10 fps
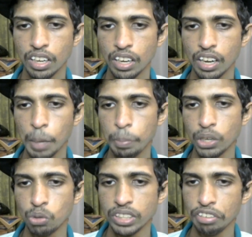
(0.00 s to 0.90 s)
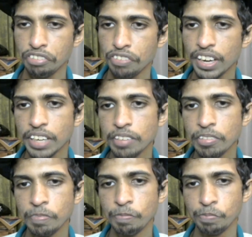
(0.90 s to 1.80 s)
I play queen
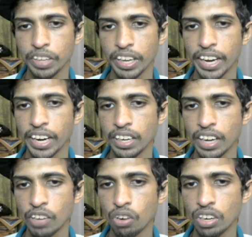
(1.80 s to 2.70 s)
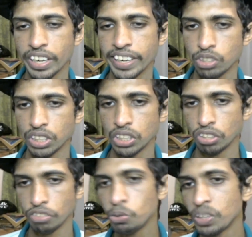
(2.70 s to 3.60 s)
f5, and I wanted an exchange
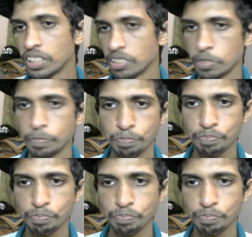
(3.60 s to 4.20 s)
of queens.